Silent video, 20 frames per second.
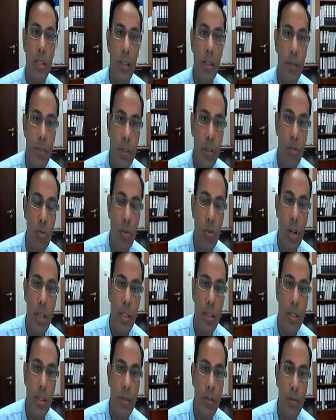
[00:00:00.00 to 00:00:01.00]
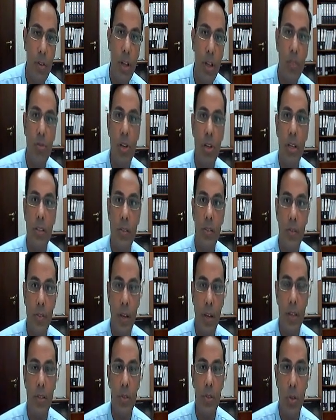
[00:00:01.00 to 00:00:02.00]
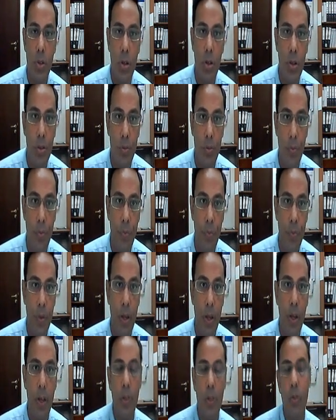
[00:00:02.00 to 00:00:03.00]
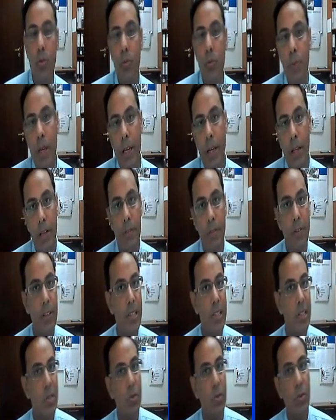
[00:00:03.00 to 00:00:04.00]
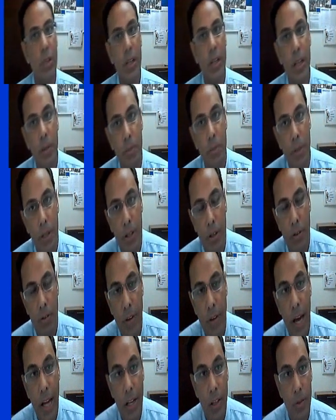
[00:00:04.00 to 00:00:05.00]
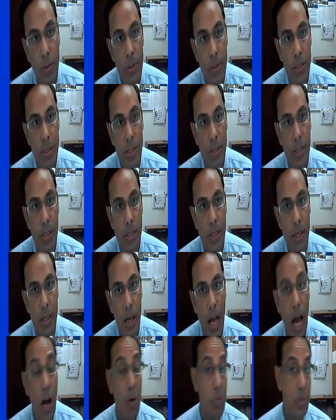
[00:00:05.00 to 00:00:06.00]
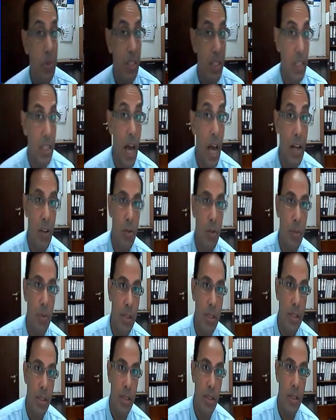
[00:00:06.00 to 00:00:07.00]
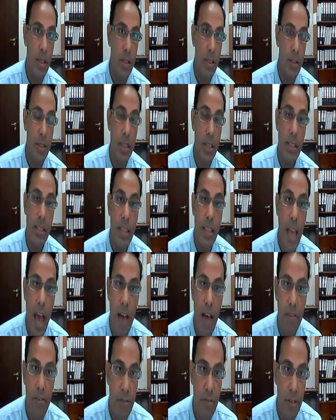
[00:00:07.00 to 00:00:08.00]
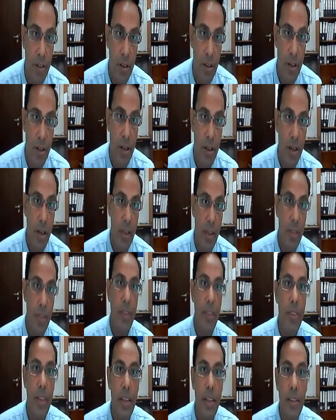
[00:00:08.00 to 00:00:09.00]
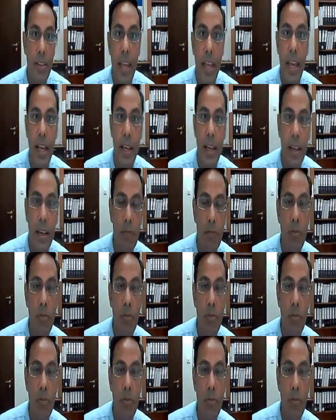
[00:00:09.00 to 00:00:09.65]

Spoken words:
transitive, intransitive, ditransitive, and so on. To make reference to the number of arguments, how many arguments does it have? That they